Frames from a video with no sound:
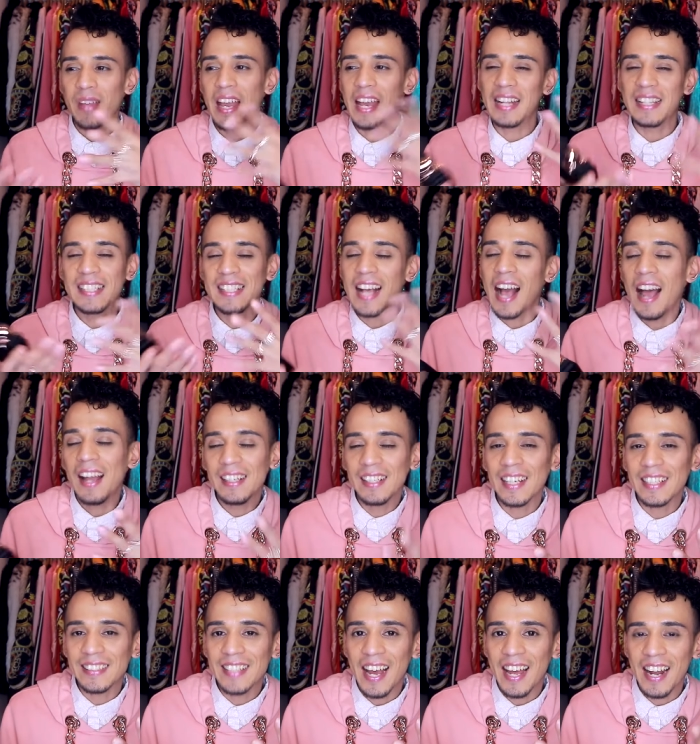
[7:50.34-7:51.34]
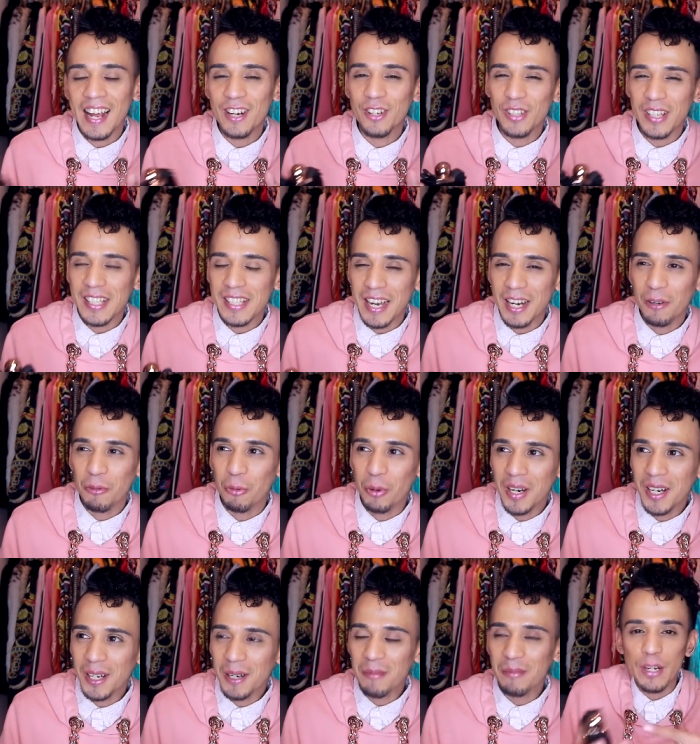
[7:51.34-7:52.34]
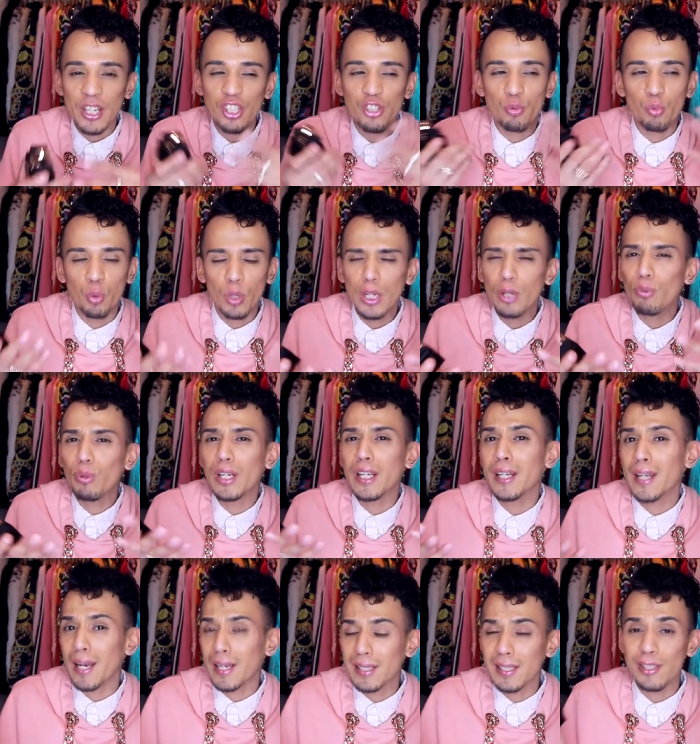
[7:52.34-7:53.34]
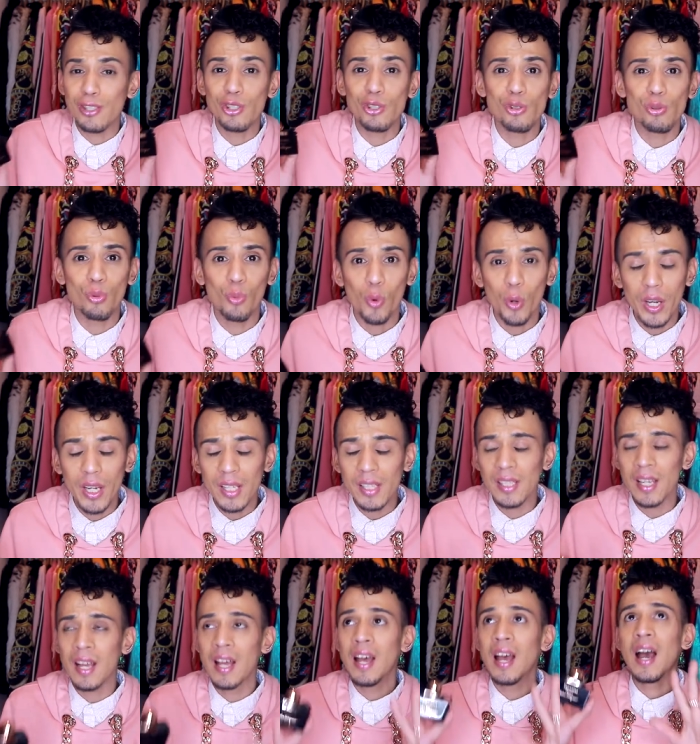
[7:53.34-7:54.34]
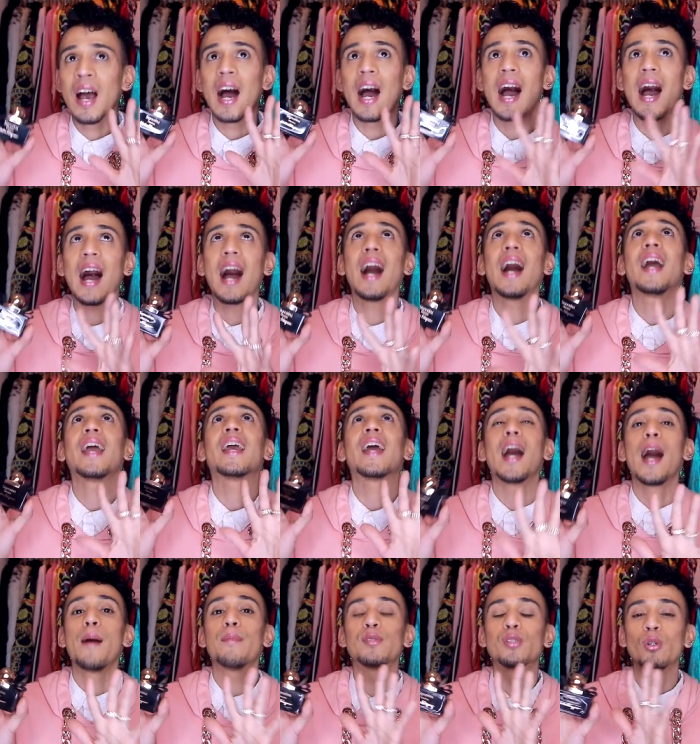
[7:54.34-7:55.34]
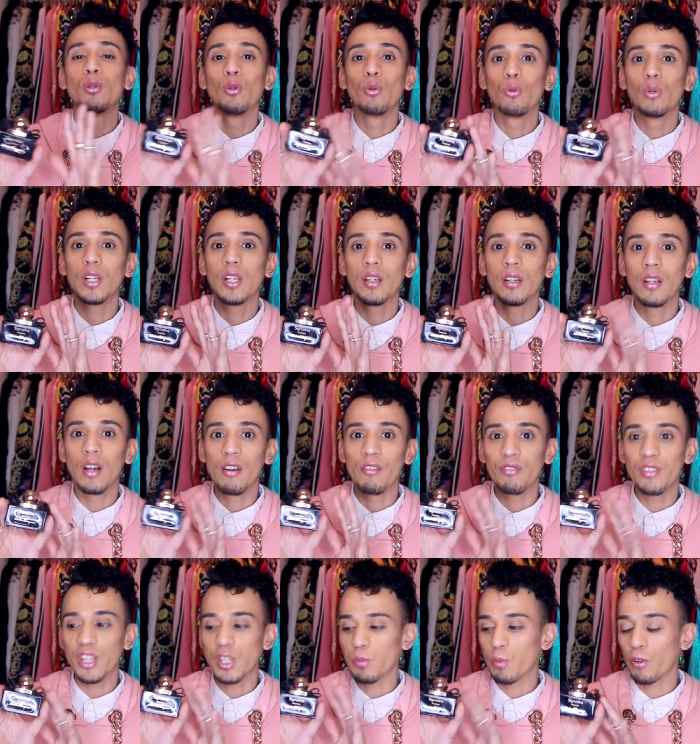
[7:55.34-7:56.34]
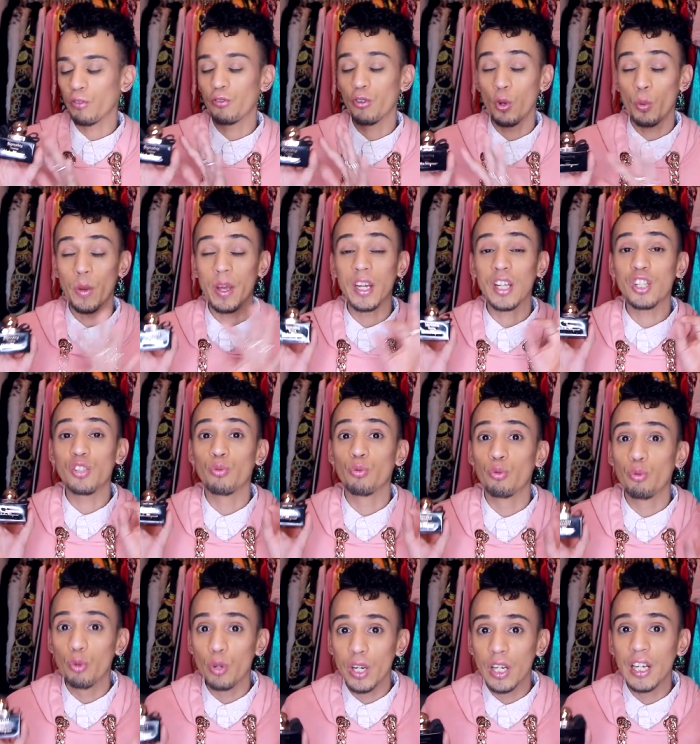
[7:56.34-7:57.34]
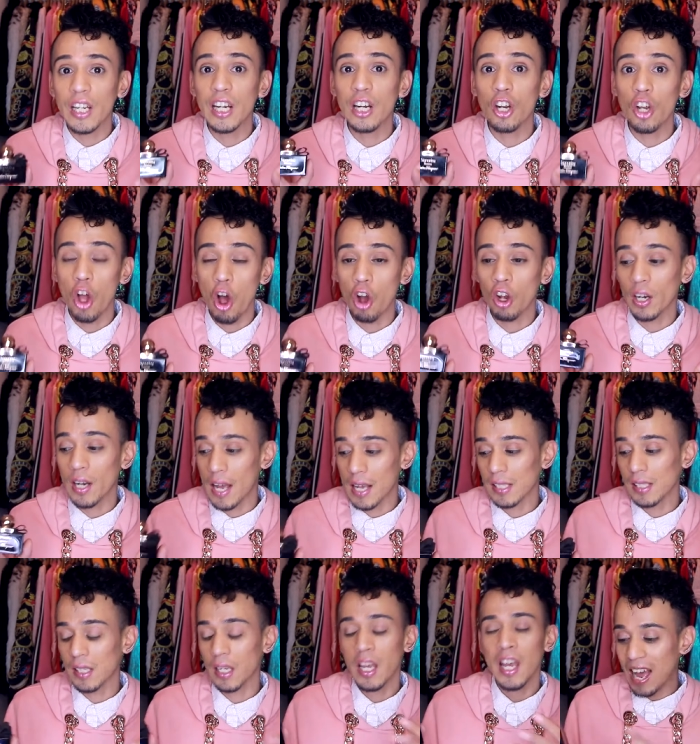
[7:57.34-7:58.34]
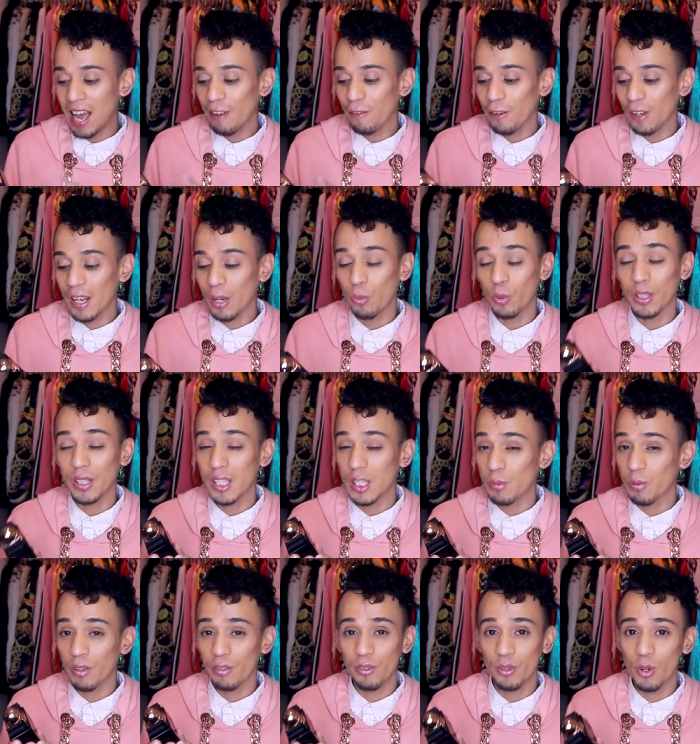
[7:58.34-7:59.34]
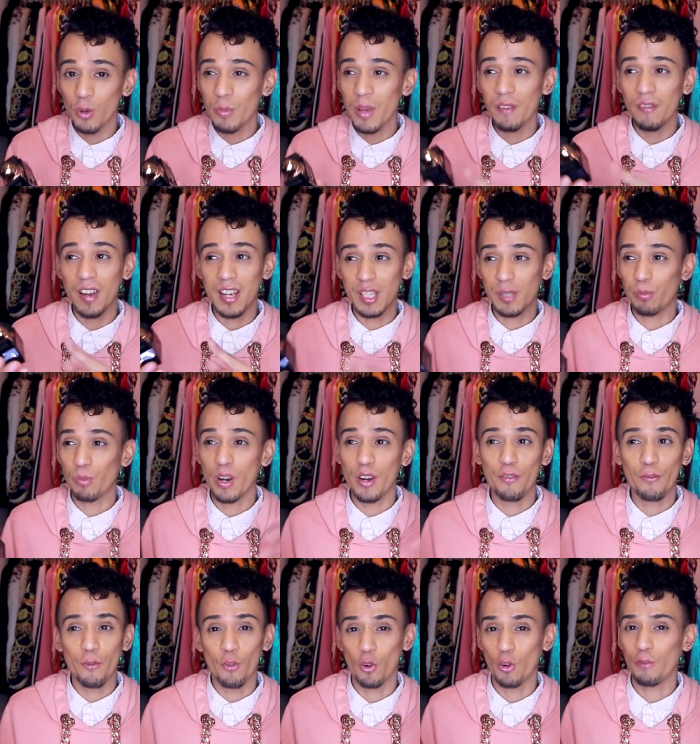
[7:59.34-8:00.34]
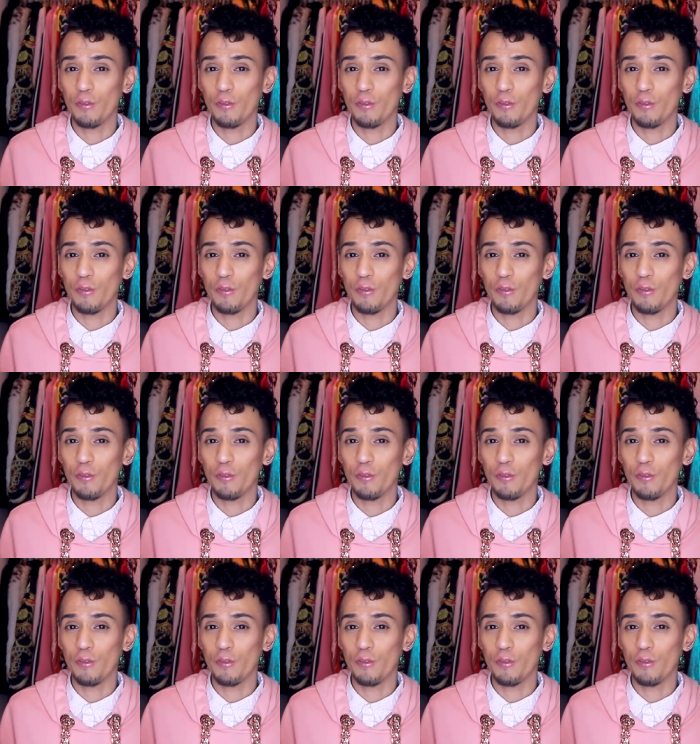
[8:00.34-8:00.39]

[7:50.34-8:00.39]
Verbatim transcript: It's kind of like that. I know that's kind of weird, but it's really nice and sweet. I absolutely love this perfume, and it's really long lasting. I feel like with this perfume, if I spray 4 or